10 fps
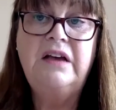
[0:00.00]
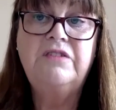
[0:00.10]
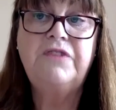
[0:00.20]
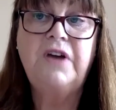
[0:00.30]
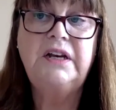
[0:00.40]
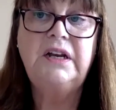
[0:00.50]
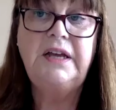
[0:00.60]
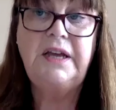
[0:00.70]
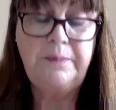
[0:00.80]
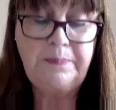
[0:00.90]

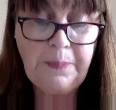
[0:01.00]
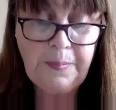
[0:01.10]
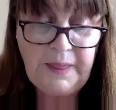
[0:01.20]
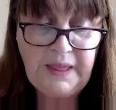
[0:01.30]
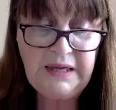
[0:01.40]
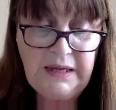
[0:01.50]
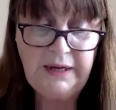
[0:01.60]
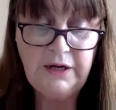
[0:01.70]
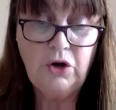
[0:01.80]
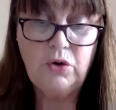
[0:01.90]
Finally,
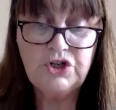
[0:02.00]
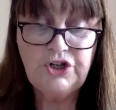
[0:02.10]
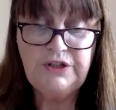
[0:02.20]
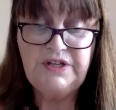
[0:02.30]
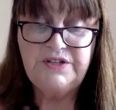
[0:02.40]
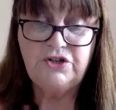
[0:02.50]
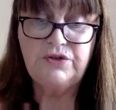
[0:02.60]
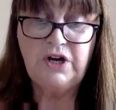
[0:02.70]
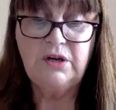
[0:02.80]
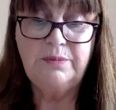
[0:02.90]
in launching these 2
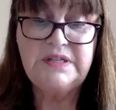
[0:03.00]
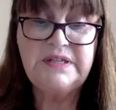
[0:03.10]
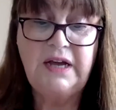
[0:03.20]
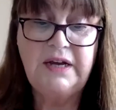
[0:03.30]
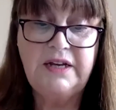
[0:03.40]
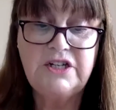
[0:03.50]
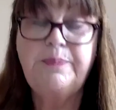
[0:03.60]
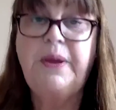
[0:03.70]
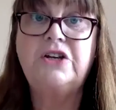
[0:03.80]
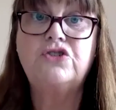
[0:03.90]
documents, I'd like to
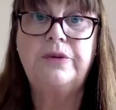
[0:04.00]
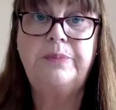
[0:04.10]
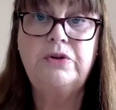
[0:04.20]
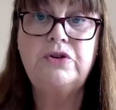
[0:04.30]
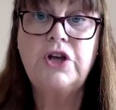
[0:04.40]
pay tribute